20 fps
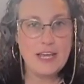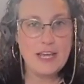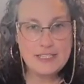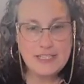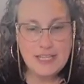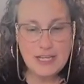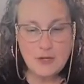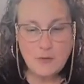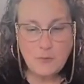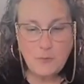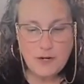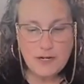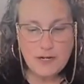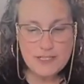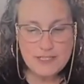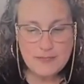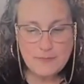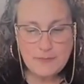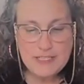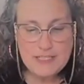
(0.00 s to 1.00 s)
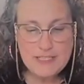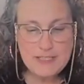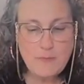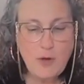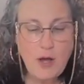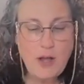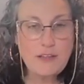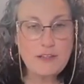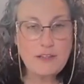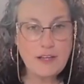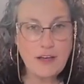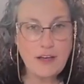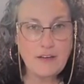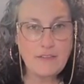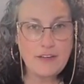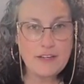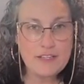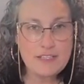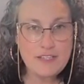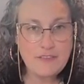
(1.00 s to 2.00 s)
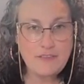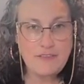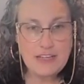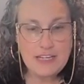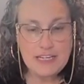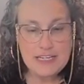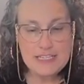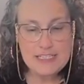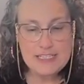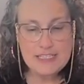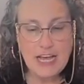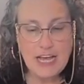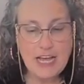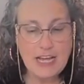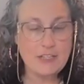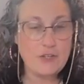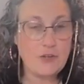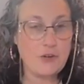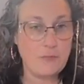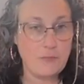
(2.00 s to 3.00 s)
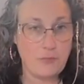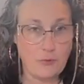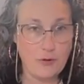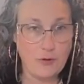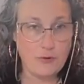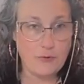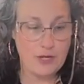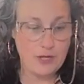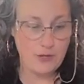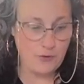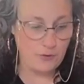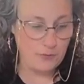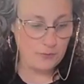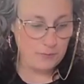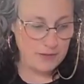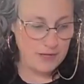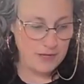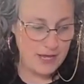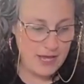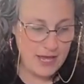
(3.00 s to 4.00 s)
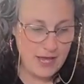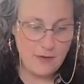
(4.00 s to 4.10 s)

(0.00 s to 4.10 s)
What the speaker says: is that you want it to be small enough to fit inside your embroidery hoop.